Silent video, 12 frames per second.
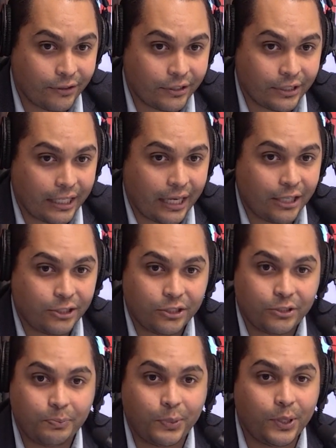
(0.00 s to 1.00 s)
It's like I
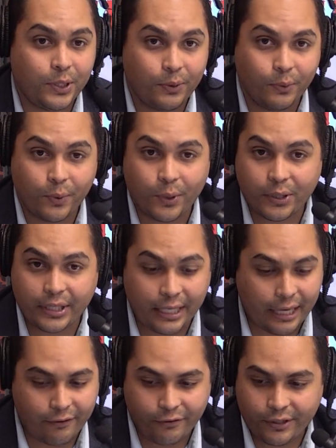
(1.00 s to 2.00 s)
just put in the work, the
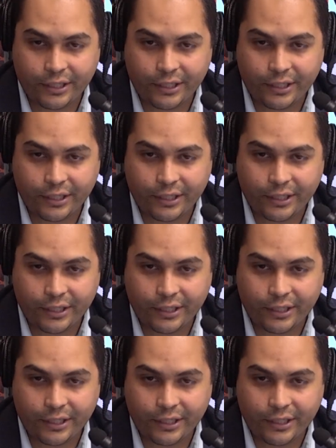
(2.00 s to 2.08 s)
effort,